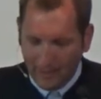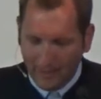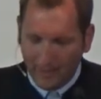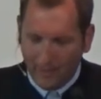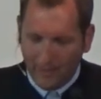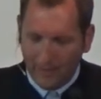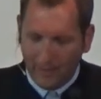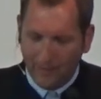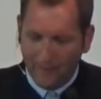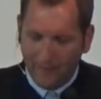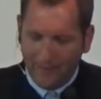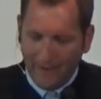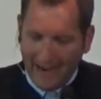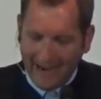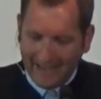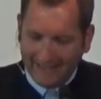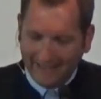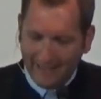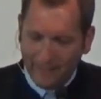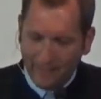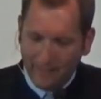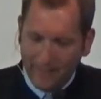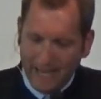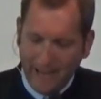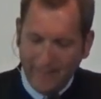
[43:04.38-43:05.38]
The fact
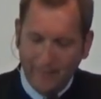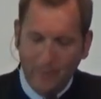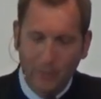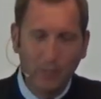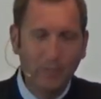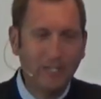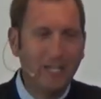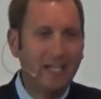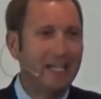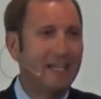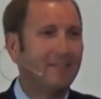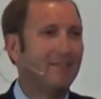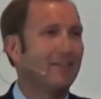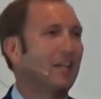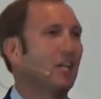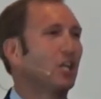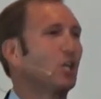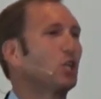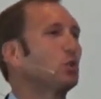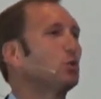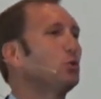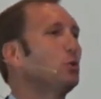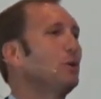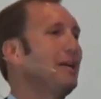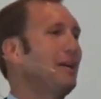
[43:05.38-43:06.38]
that people who didn't even
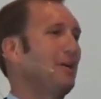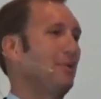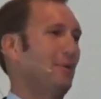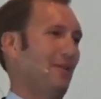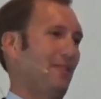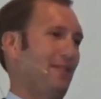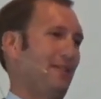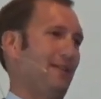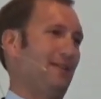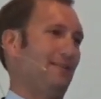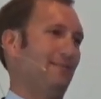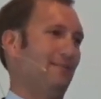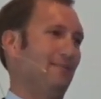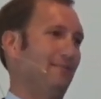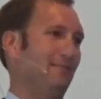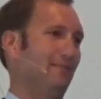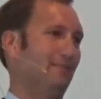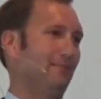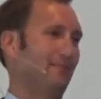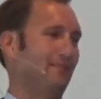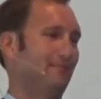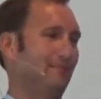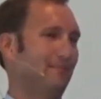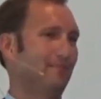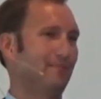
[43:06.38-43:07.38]
agree with him
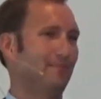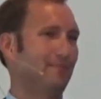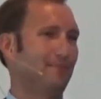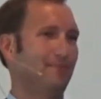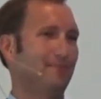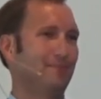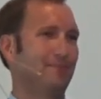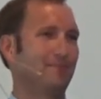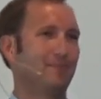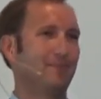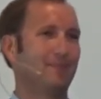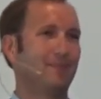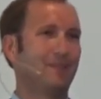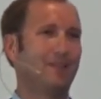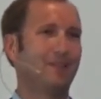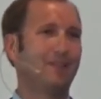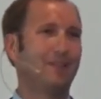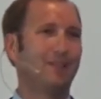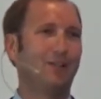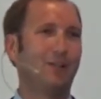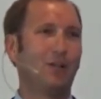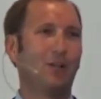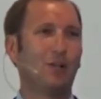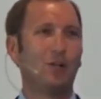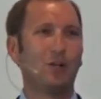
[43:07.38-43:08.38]

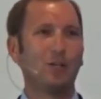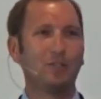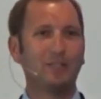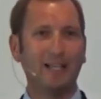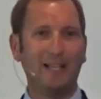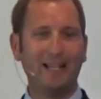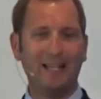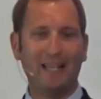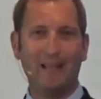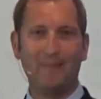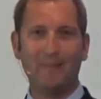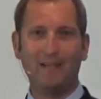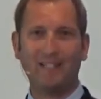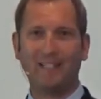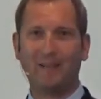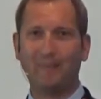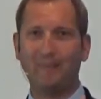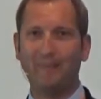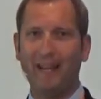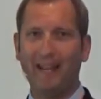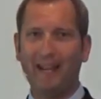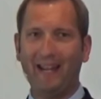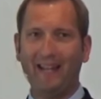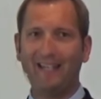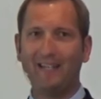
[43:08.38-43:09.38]
looked at him as a
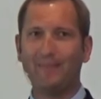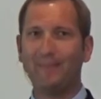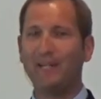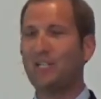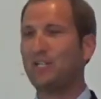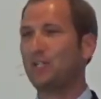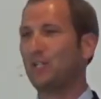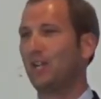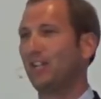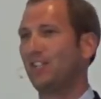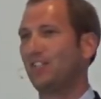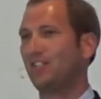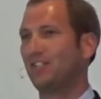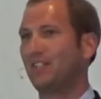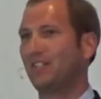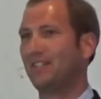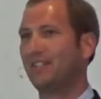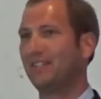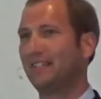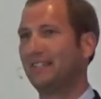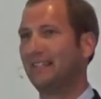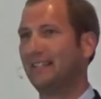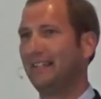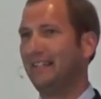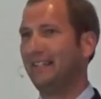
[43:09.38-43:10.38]
man to be trusted,
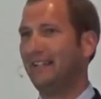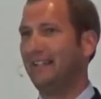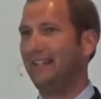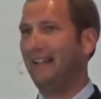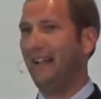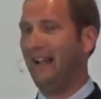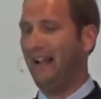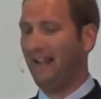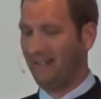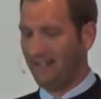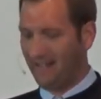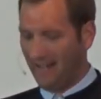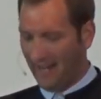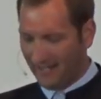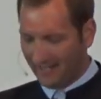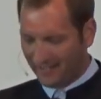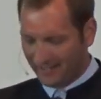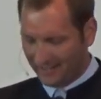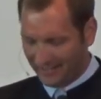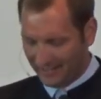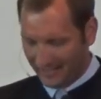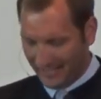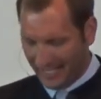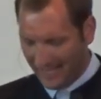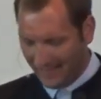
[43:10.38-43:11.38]
and
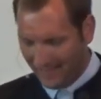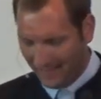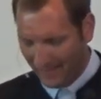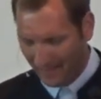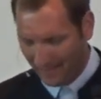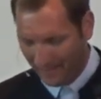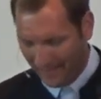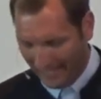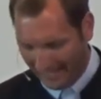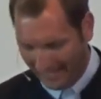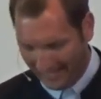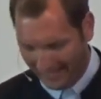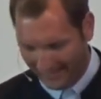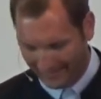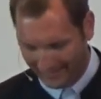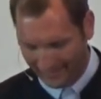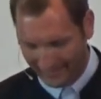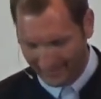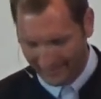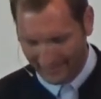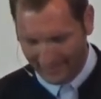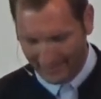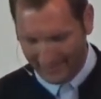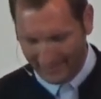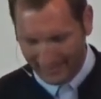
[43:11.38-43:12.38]
yes, even a man
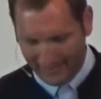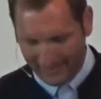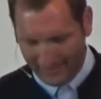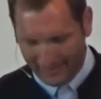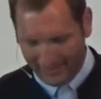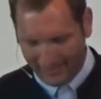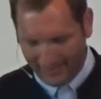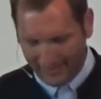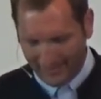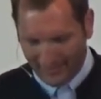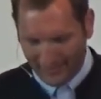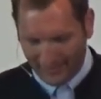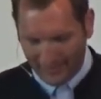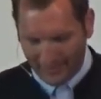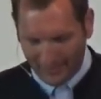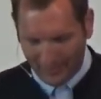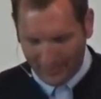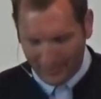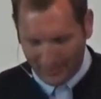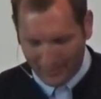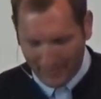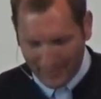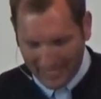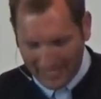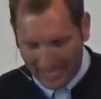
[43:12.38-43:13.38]

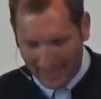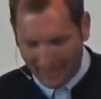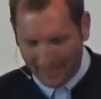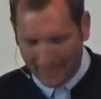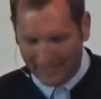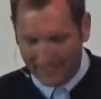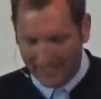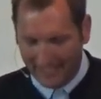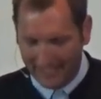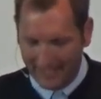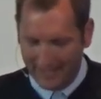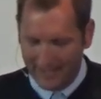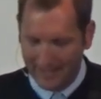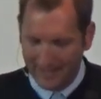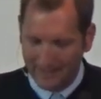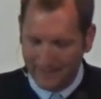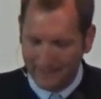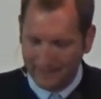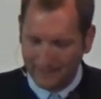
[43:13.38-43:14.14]
to be emulated.